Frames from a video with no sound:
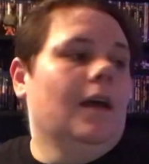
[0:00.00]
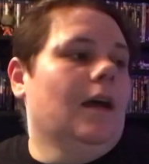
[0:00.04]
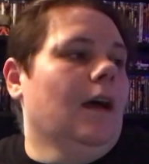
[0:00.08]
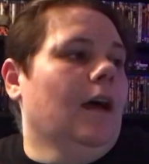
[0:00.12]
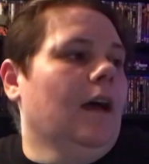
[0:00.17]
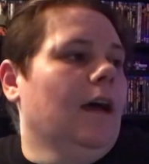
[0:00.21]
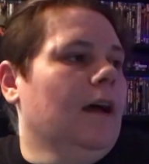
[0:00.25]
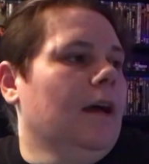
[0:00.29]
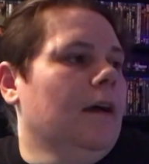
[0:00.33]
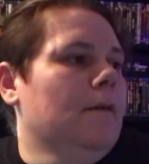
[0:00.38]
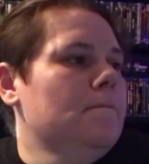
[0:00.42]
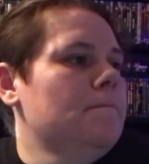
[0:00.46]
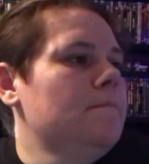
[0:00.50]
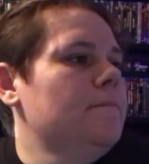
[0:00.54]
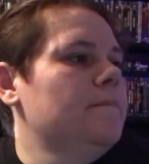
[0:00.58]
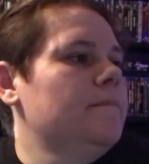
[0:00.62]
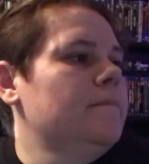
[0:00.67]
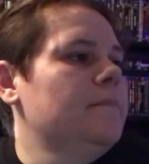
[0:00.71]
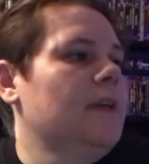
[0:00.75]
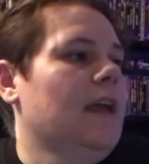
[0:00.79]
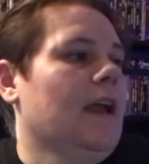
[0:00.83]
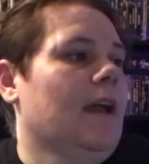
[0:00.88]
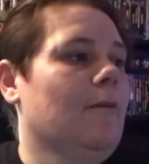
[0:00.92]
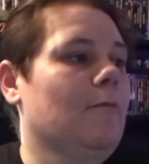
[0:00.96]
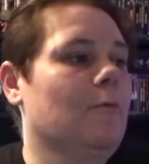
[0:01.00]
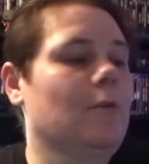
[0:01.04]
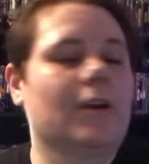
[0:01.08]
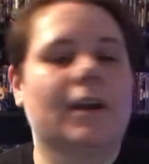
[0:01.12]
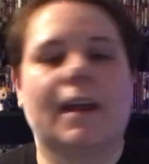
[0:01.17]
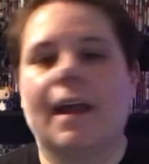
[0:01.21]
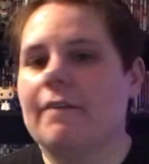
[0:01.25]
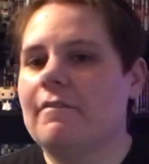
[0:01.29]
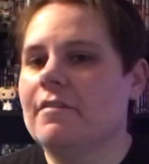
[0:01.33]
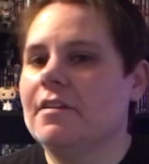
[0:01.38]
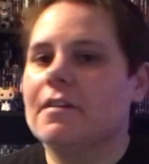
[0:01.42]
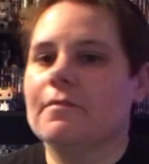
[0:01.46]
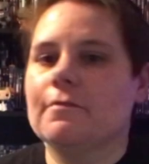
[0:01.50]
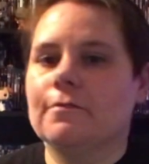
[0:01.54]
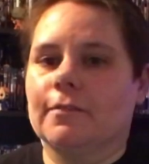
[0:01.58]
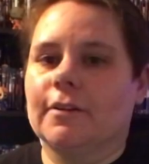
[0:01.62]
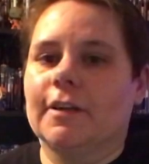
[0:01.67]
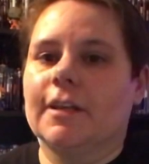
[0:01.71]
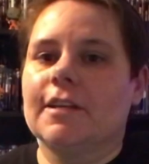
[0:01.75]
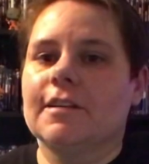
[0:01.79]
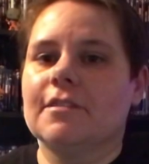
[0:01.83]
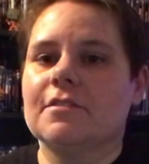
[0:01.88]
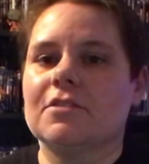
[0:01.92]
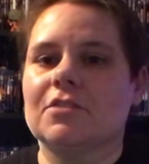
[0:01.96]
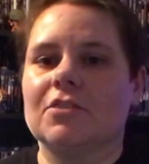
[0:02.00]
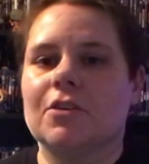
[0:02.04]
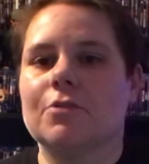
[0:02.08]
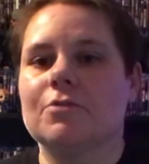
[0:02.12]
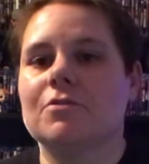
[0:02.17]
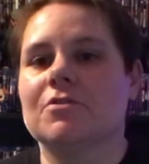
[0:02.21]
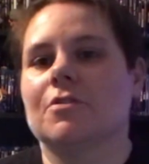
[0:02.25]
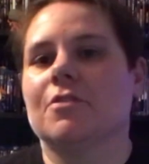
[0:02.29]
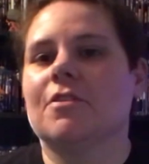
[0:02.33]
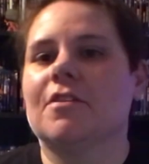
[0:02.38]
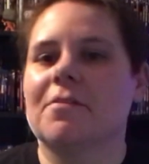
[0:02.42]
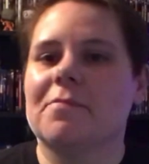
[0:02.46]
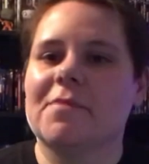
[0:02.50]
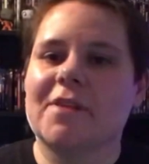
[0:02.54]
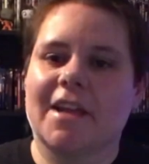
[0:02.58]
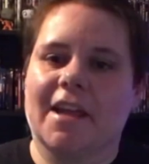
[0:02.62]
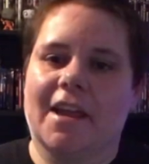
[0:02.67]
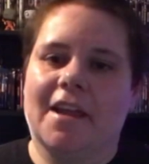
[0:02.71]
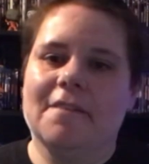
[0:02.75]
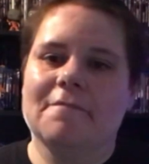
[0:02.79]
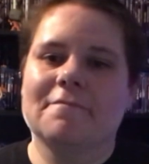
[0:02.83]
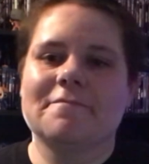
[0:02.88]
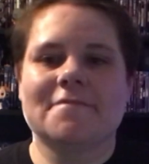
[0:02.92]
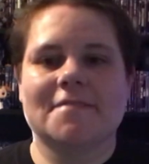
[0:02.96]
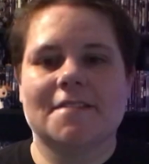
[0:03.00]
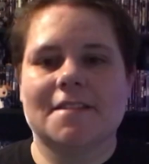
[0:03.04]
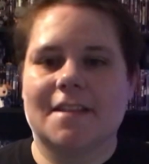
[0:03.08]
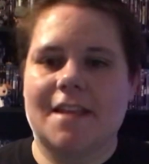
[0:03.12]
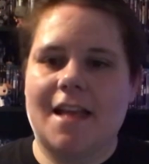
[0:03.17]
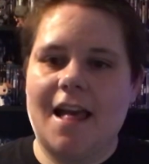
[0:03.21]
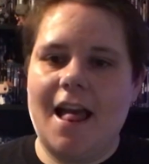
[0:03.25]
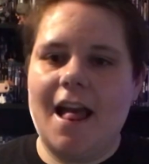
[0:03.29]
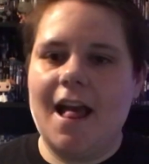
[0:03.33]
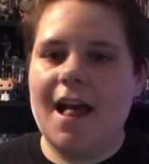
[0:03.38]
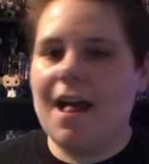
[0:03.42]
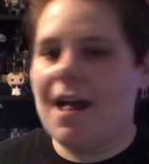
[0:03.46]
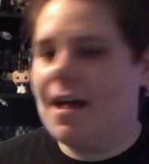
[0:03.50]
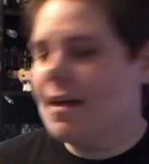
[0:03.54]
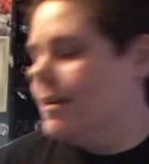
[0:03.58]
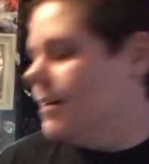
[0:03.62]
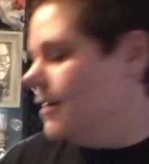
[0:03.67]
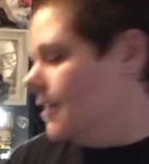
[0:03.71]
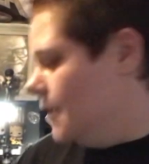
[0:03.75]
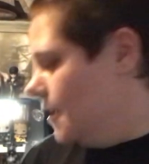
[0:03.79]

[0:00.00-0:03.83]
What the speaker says: And we're having a frickin' snowstorm again. Ah!